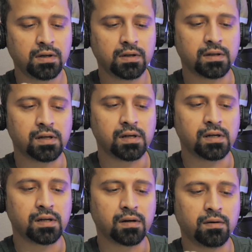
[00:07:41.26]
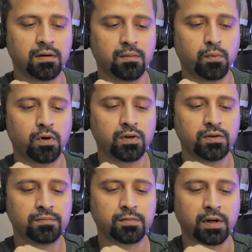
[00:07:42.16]
the
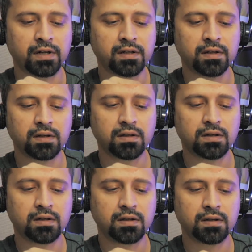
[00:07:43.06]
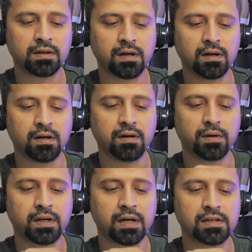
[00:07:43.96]
volume right here.
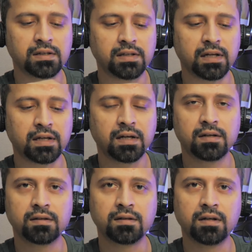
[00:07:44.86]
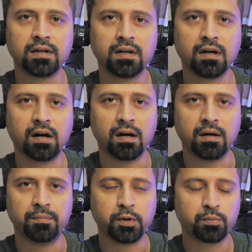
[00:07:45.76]
It has a dedicated
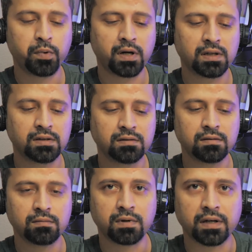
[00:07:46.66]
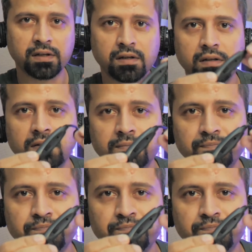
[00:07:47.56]
mute button right here,